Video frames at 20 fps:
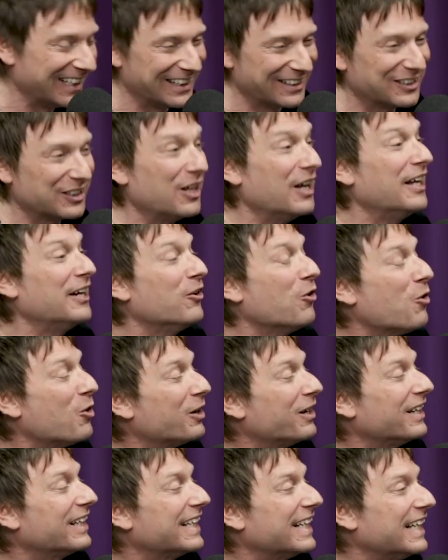In
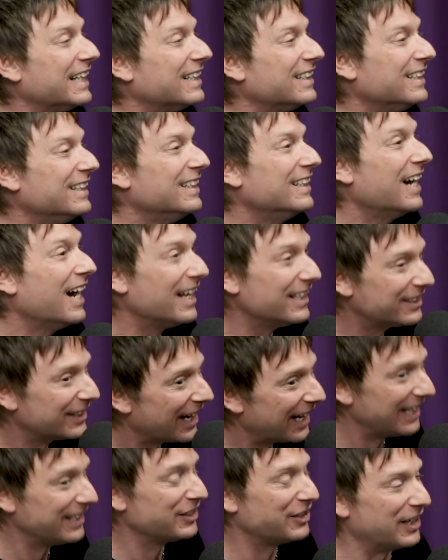order to get
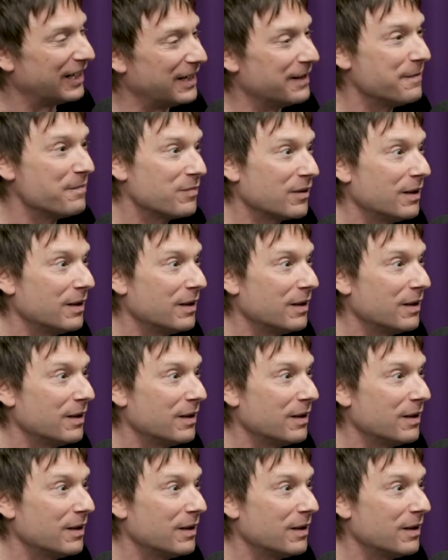attention.